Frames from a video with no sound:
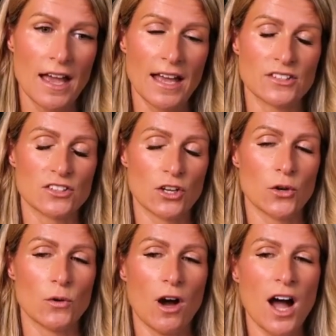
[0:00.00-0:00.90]
And
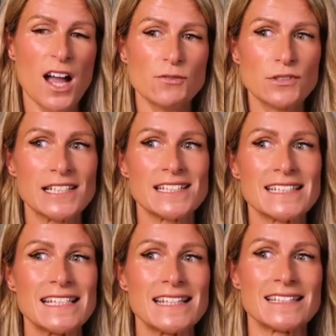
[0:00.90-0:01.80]
so I really
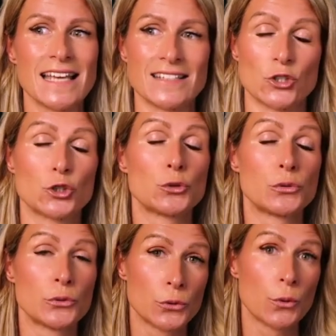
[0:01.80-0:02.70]
see this as a
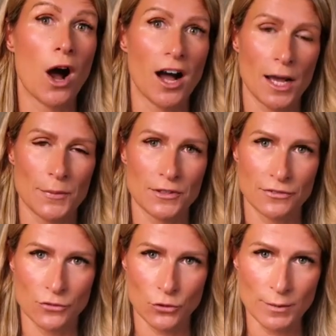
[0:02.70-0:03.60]
true high
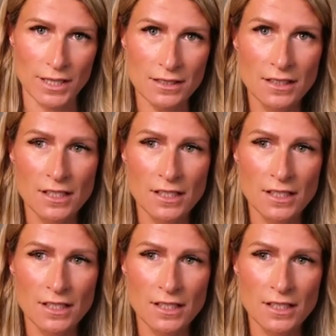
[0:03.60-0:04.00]
performer,